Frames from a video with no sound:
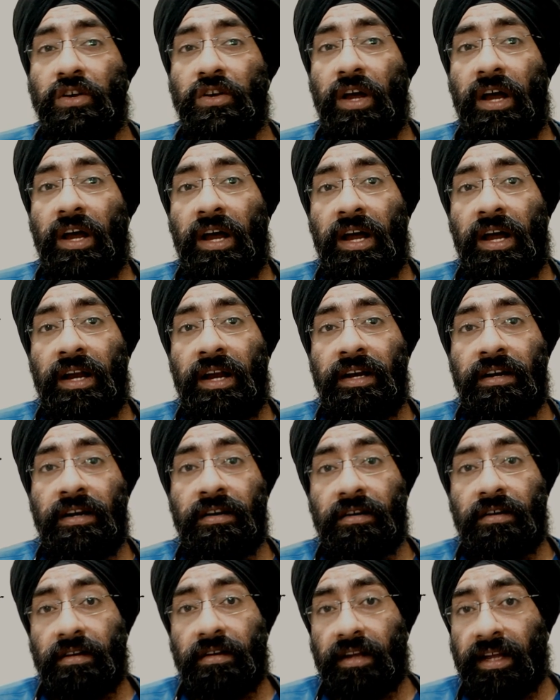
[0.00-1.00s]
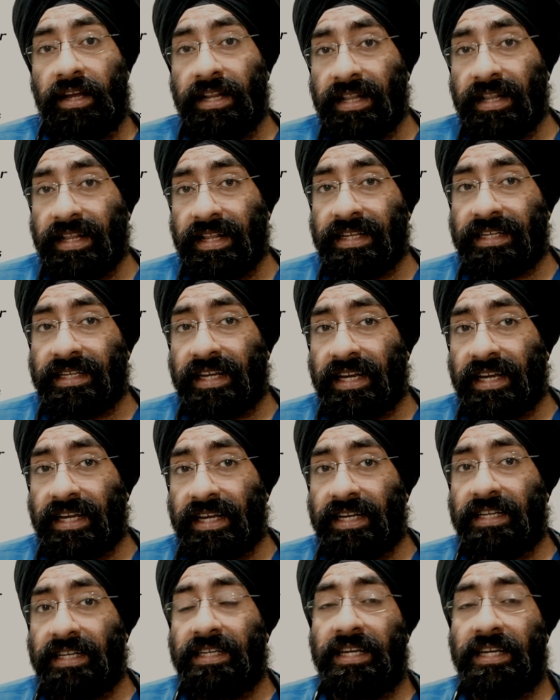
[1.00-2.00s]
and in this
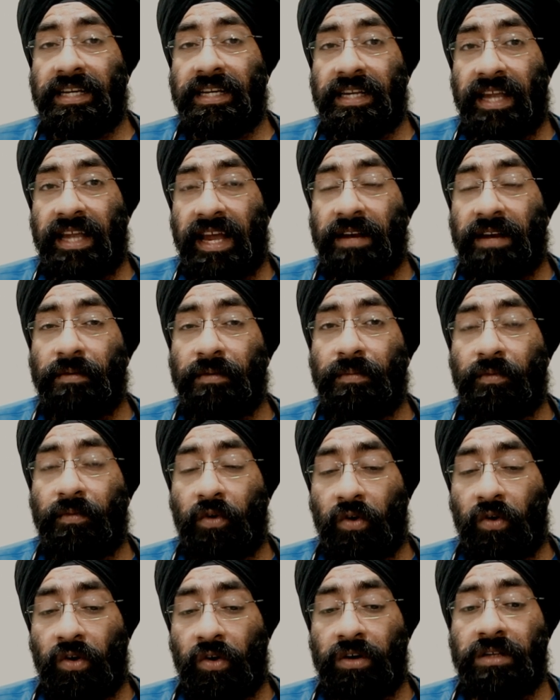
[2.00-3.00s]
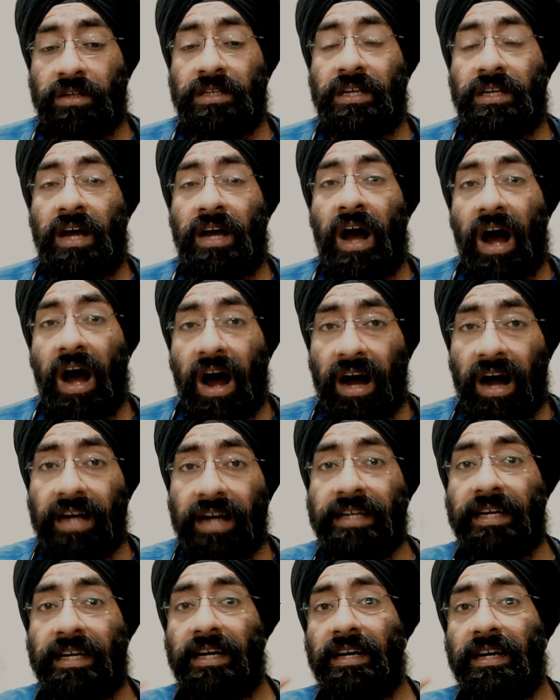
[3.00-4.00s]
case it can cause
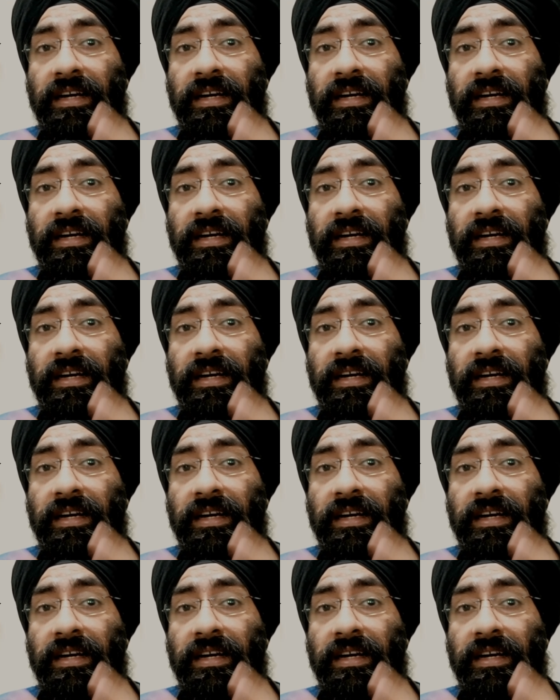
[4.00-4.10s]
heart